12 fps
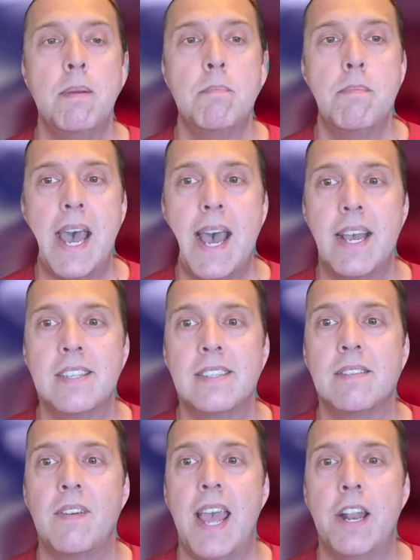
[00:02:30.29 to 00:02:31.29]
mass,
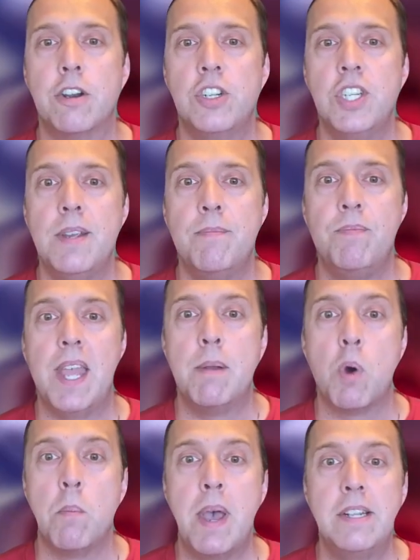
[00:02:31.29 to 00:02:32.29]
energy, and
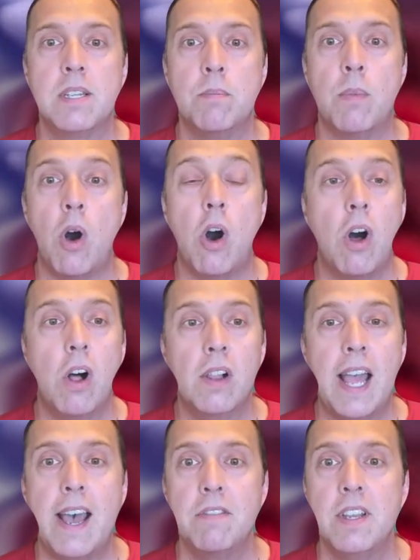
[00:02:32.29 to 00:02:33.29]
momentum all
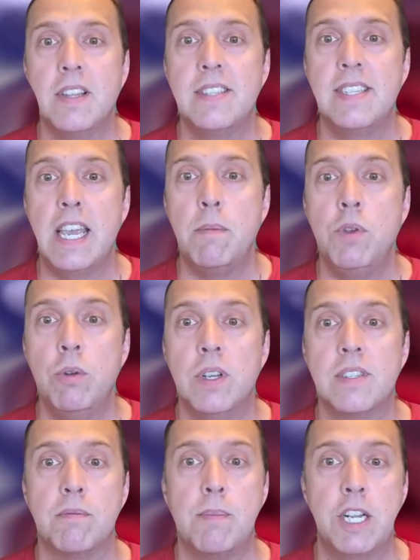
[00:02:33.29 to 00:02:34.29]
having the same
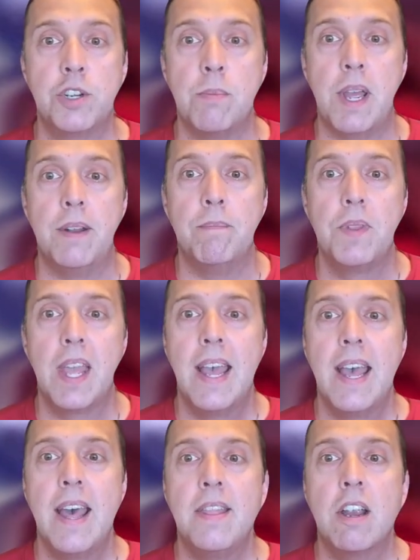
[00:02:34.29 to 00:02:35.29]
units of measurement,
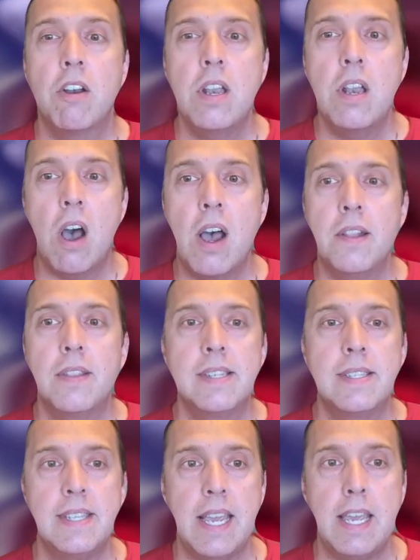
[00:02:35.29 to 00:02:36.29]
they're not the
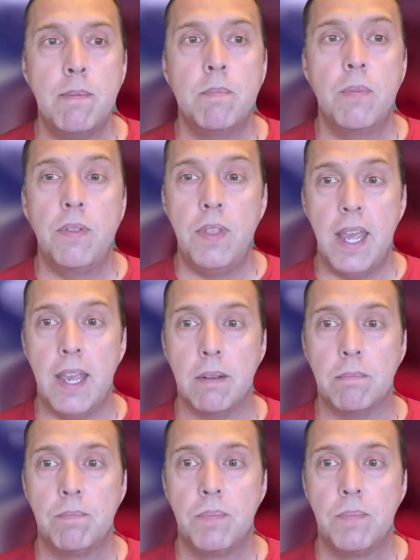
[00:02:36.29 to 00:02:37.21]
same thing.